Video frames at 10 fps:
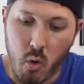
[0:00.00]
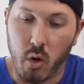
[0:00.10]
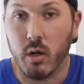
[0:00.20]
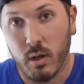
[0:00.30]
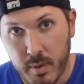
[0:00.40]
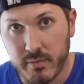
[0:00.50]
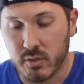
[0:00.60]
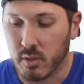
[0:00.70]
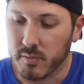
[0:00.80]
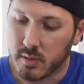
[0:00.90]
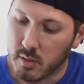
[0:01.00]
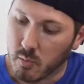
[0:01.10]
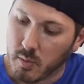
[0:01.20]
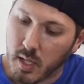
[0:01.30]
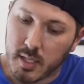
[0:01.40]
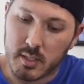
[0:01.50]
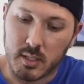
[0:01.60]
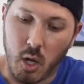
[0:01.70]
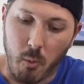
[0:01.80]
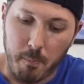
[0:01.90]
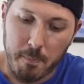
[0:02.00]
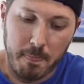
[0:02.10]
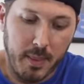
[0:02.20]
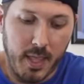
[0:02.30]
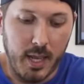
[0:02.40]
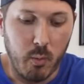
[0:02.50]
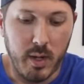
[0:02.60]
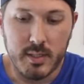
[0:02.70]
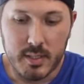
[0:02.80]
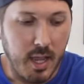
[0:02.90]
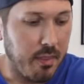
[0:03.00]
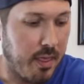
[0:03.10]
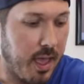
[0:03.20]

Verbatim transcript: or above the surface too. So, Anyways, got